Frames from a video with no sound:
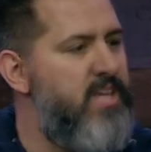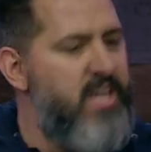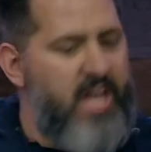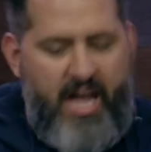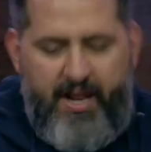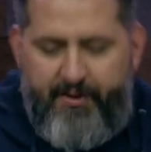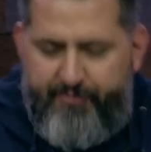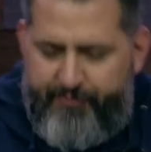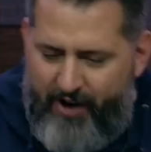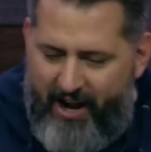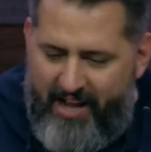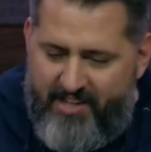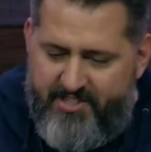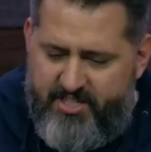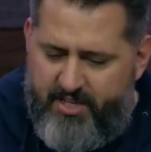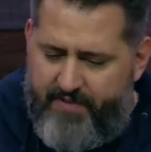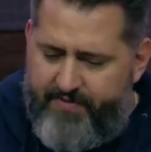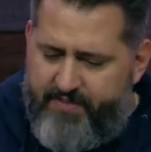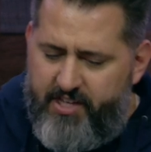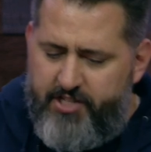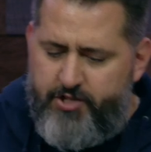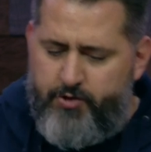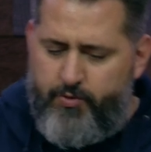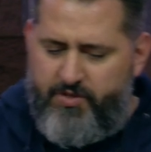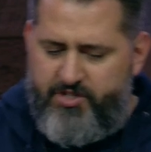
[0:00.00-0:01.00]
And friends, if
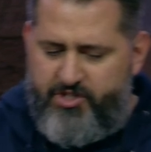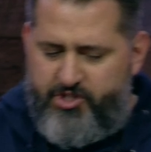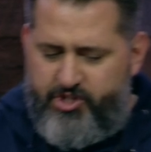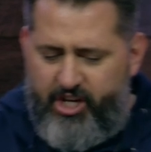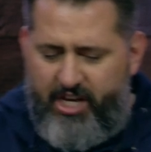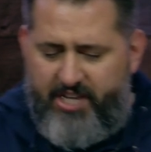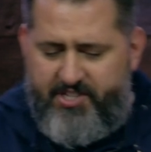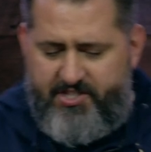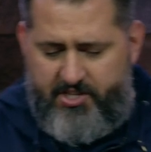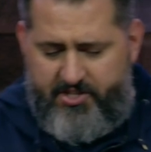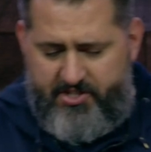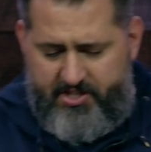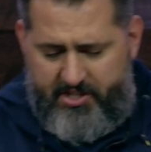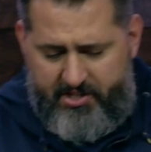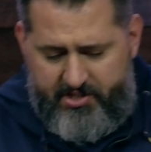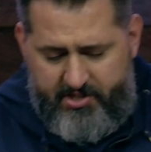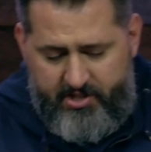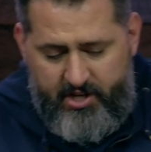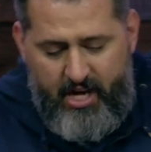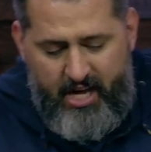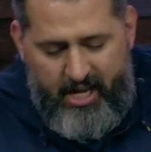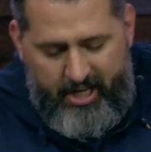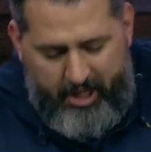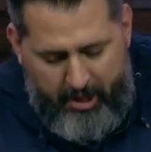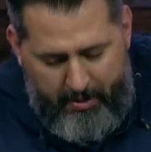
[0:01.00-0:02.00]
this was Jesus's
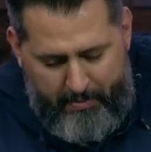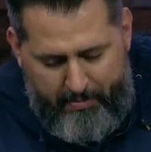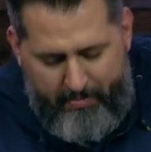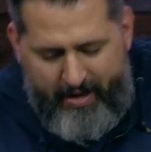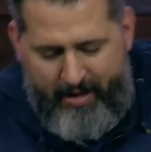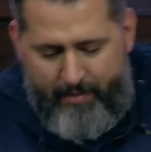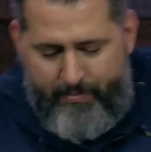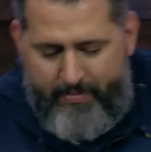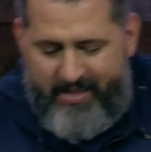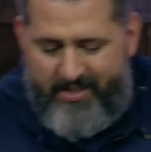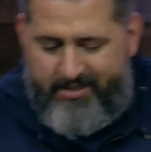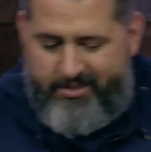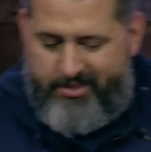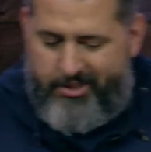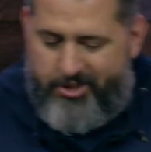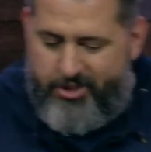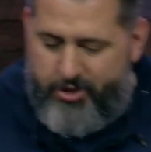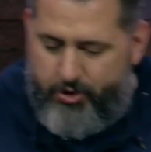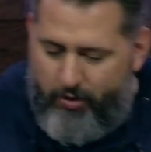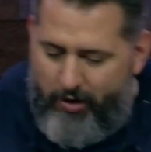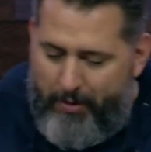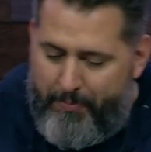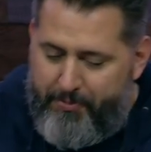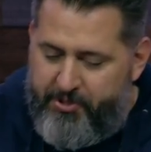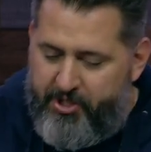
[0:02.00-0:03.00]
commitment to
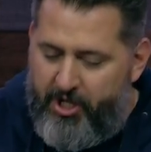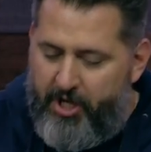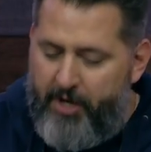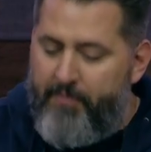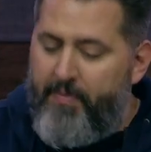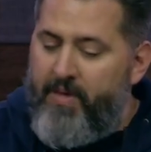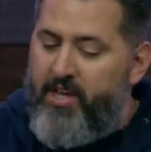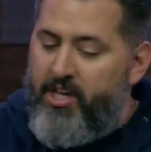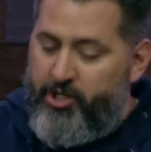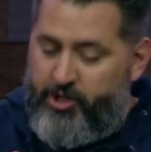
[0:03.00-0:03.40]
Scripture,